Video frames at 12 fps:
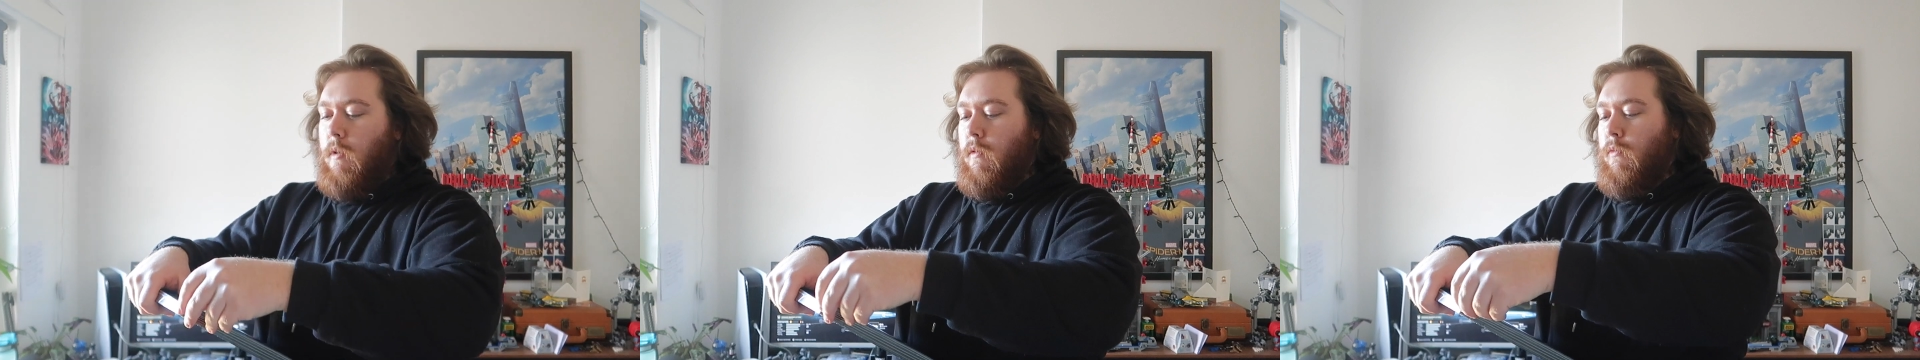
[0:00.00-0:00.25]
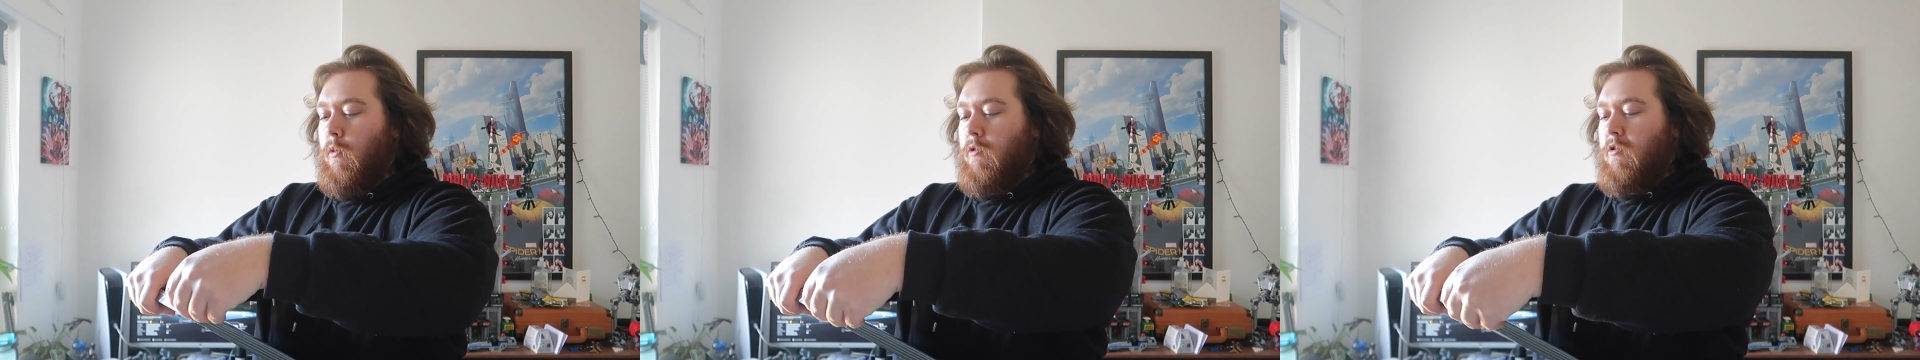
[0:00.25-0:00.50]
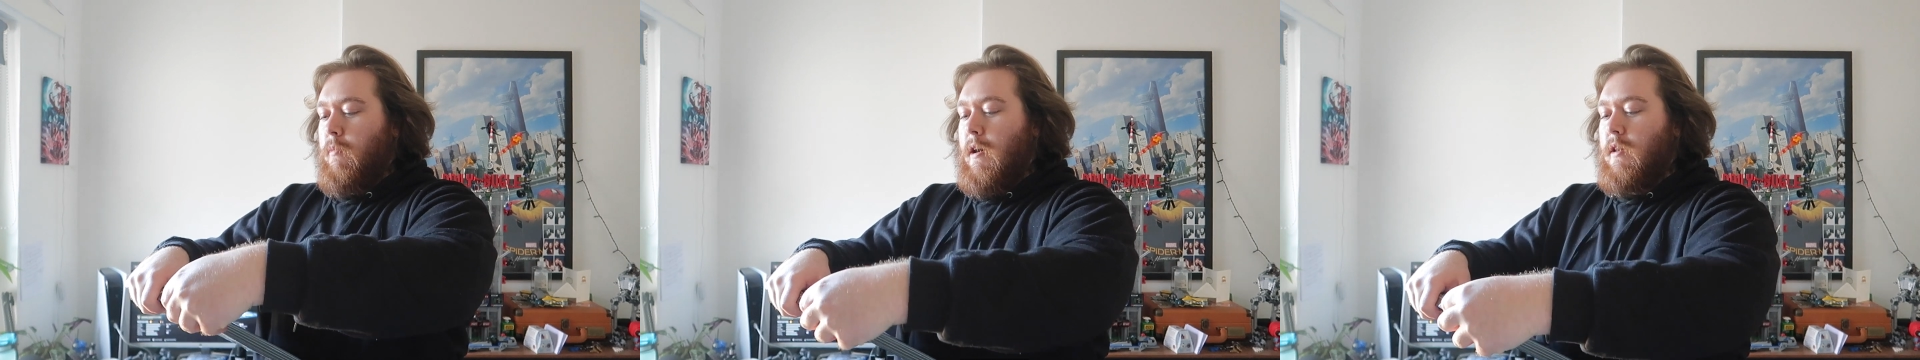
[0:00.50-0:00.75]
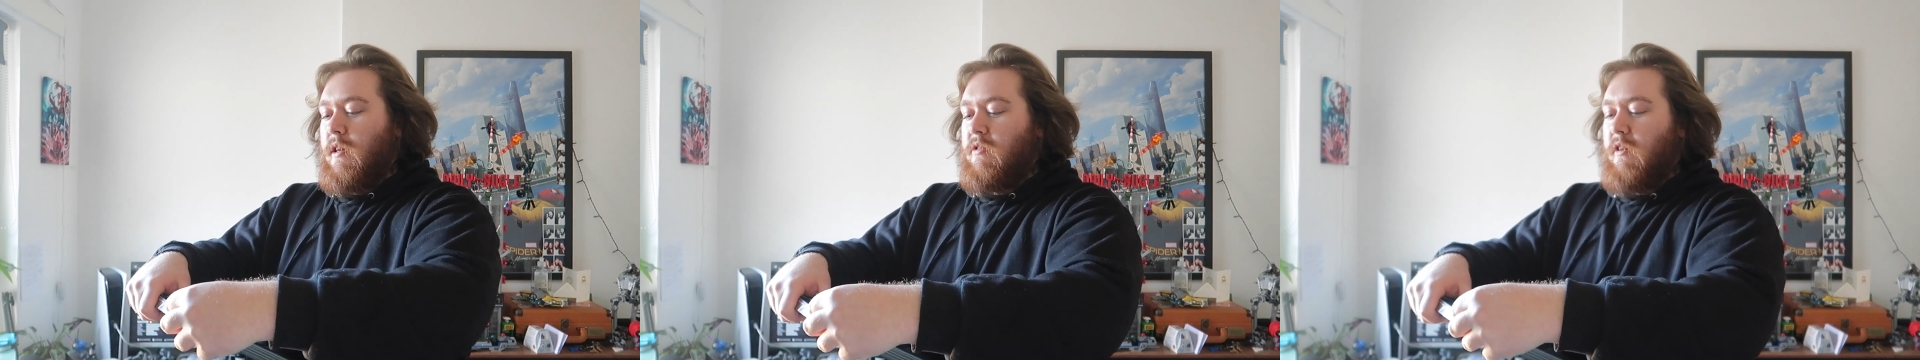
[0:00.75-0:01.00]
my thoughts
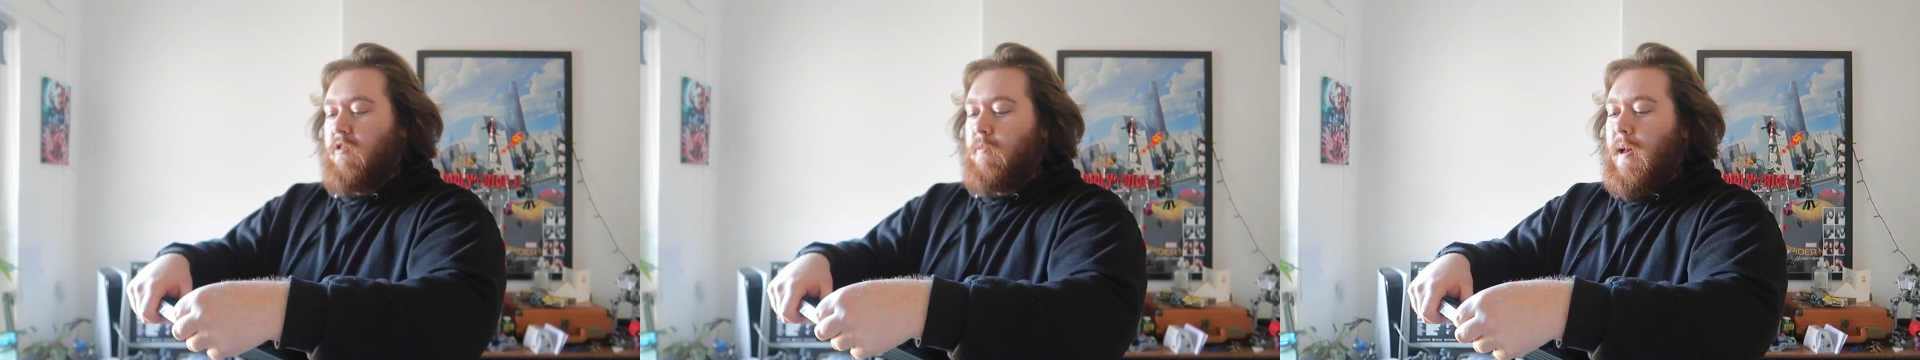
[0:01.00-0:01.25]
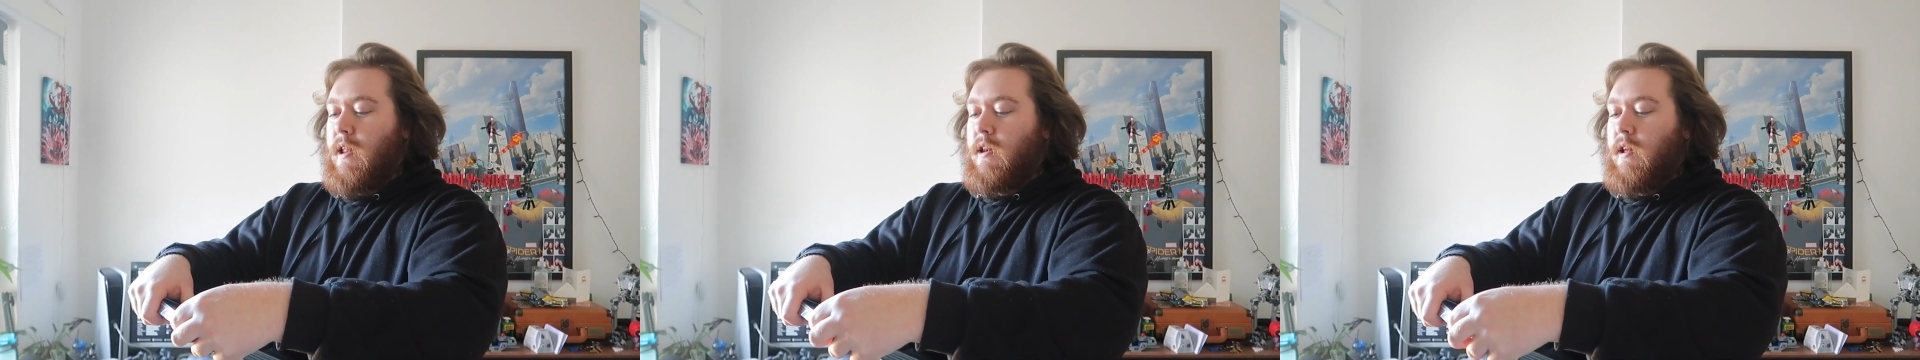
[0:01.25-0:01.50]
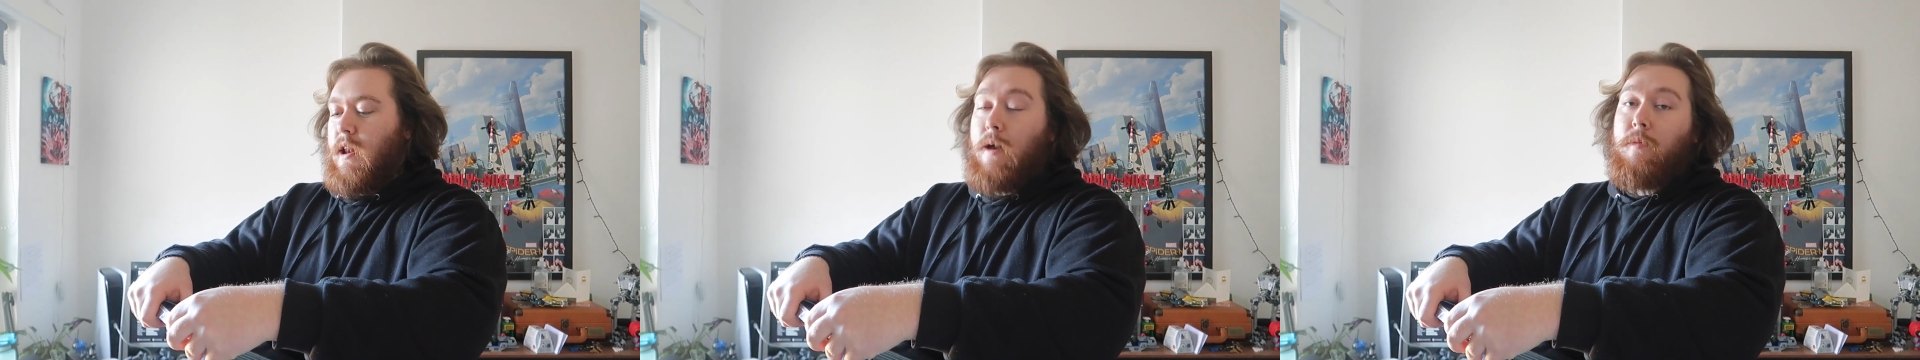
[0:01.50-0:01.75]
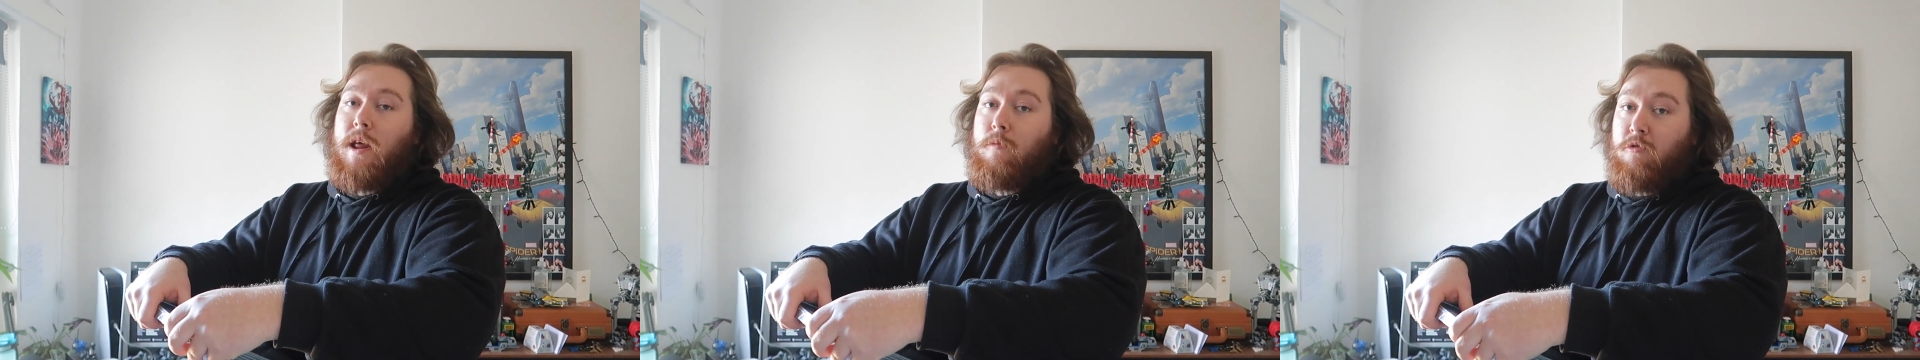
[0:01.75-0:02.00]
about this expanded
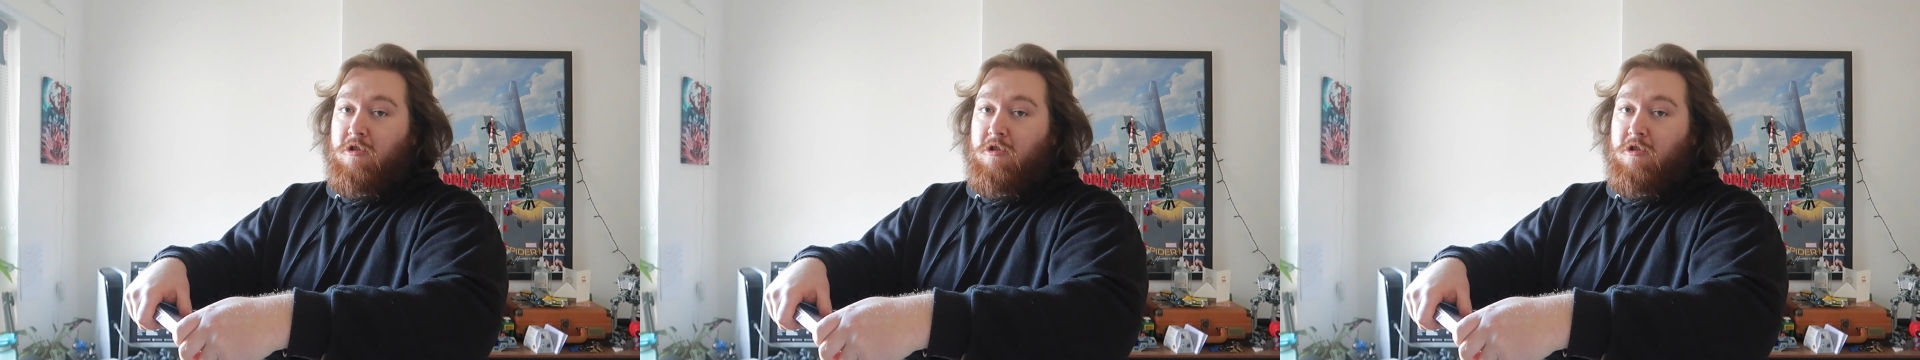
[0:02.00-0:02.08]
Eminem